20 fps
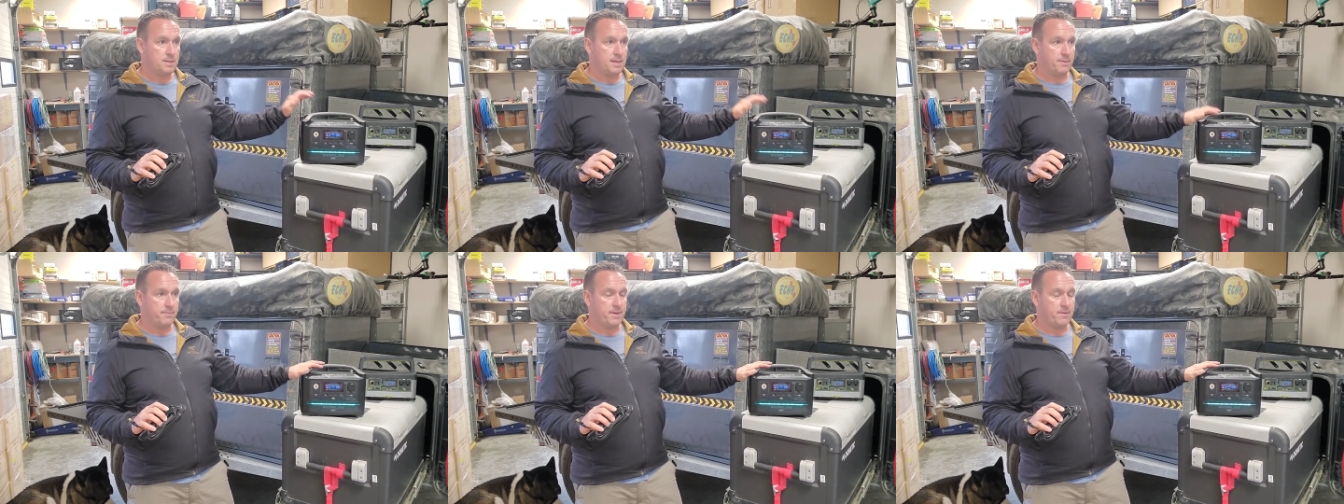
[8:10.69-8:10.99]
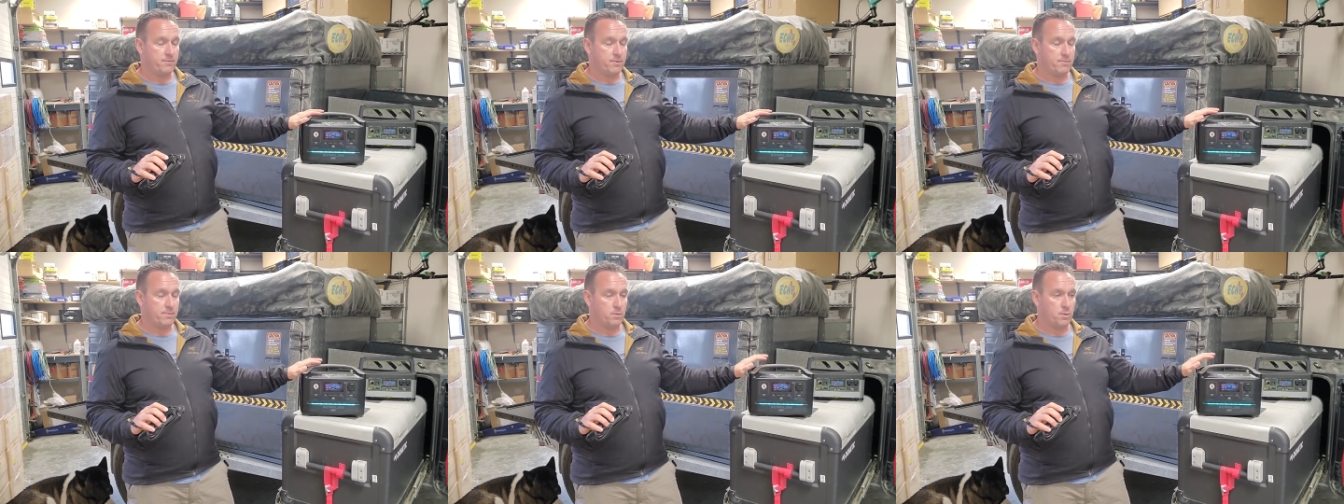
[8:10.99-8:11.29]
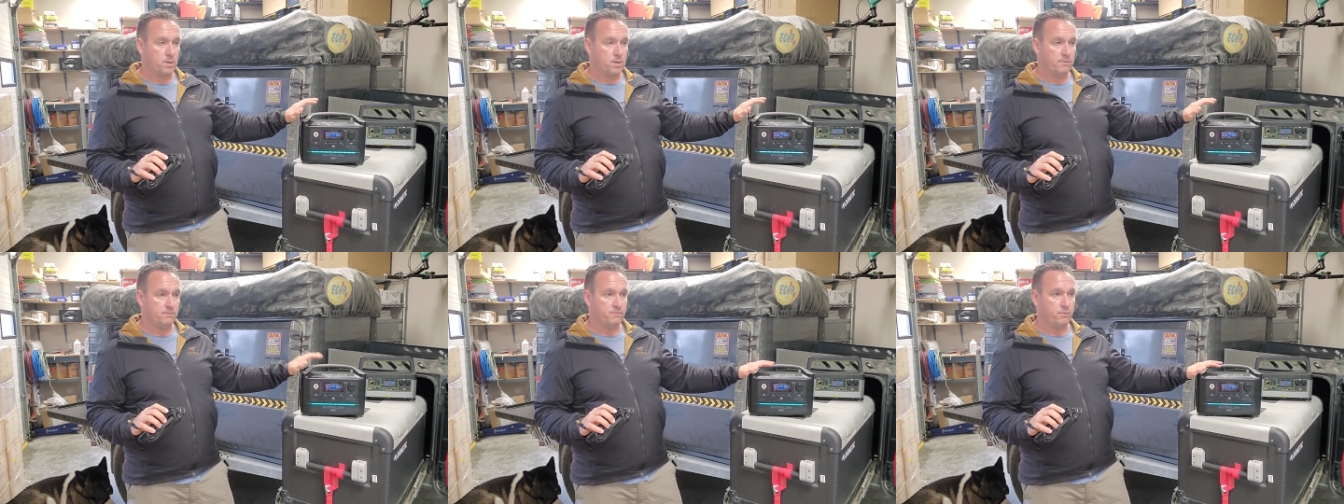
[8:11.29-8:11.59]
coming from the
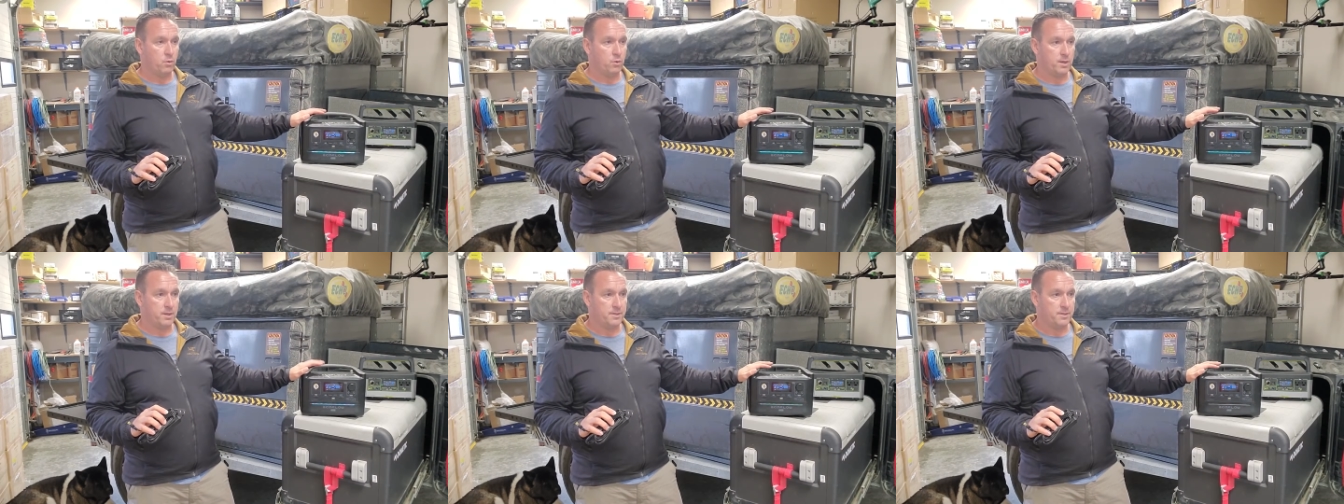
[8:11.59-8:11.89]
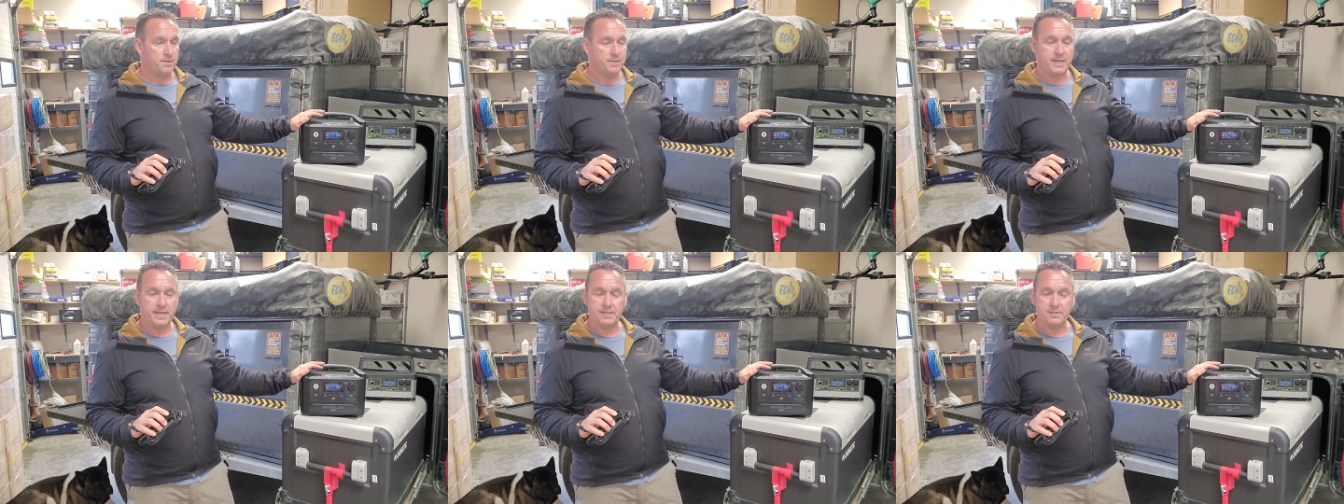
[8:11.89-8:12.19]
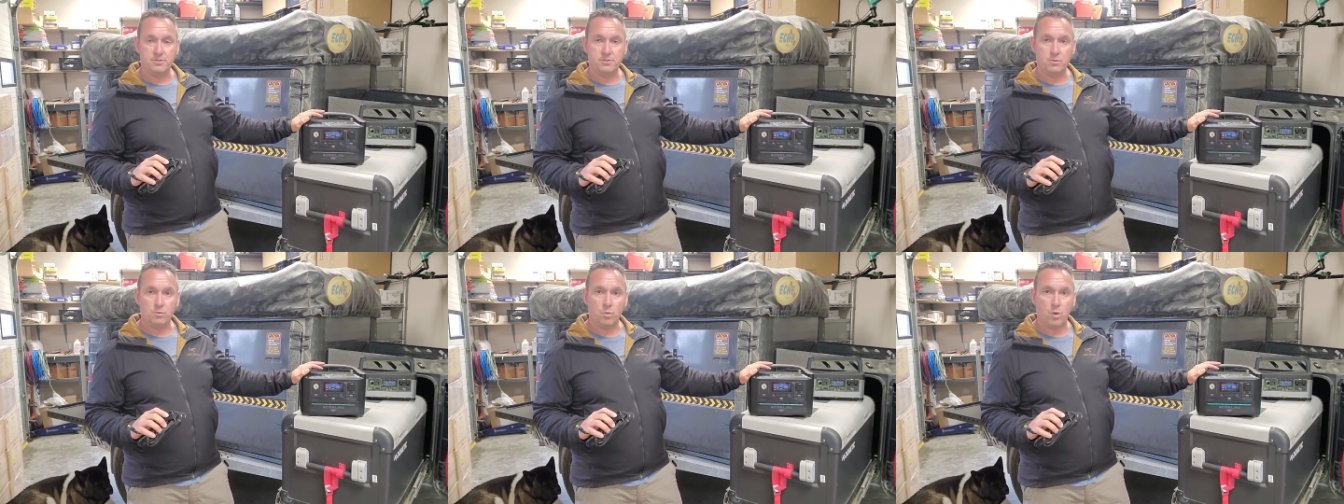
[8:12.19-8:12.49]
wall
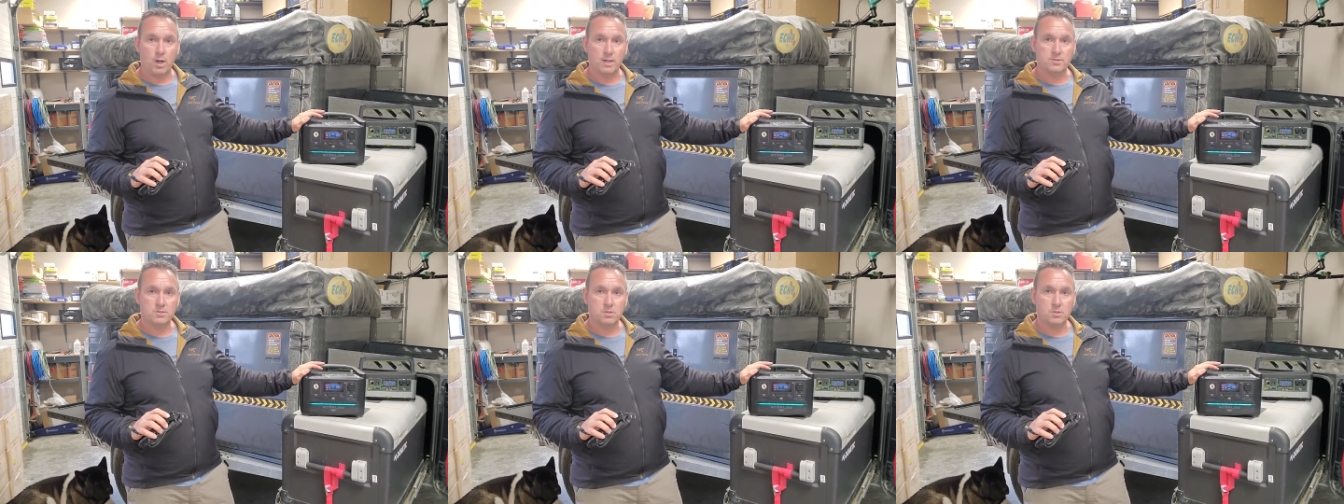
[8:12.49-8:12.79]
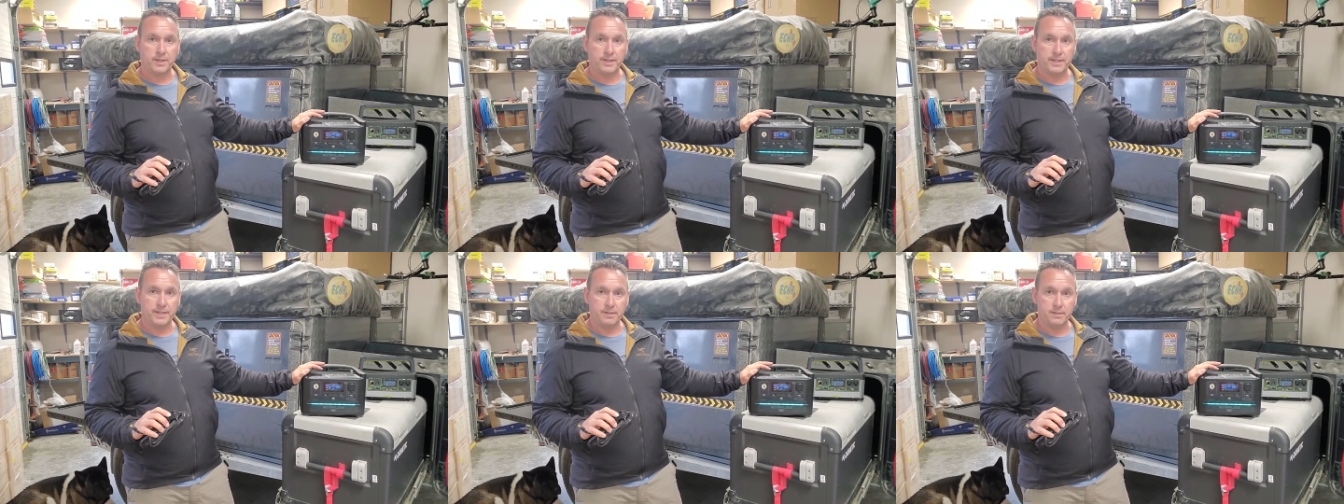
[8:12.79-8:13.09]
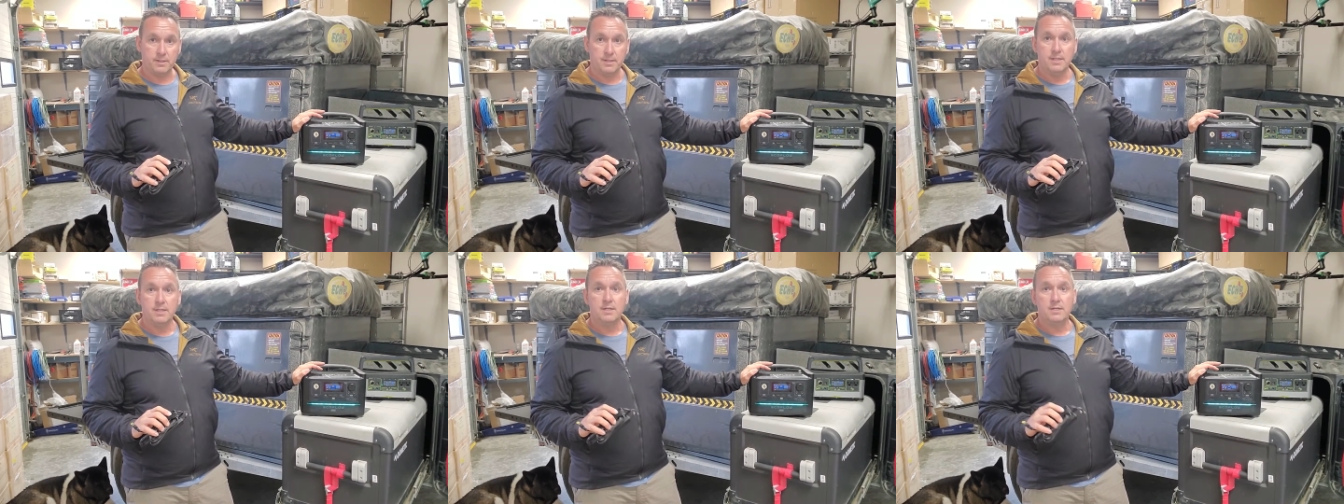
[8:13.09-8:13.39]
482 watts going
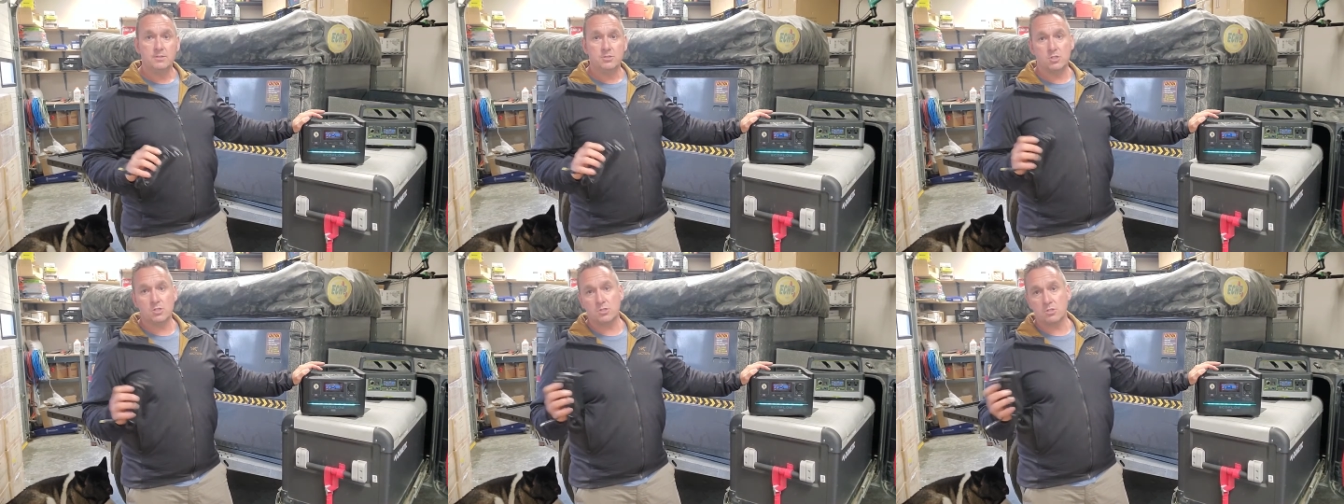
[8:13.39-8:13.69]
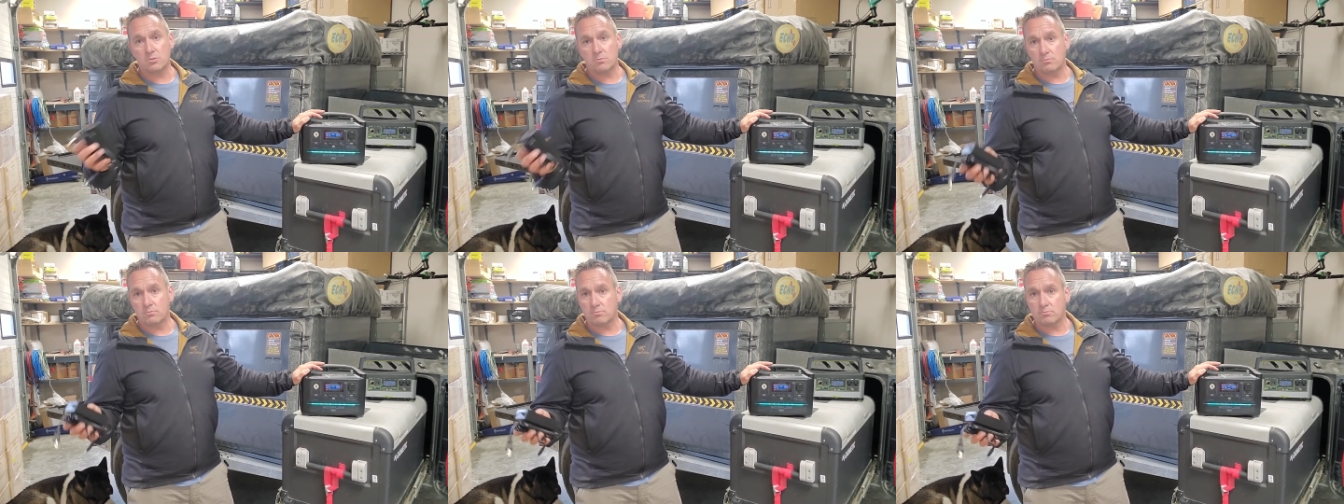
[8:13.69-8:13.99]
in just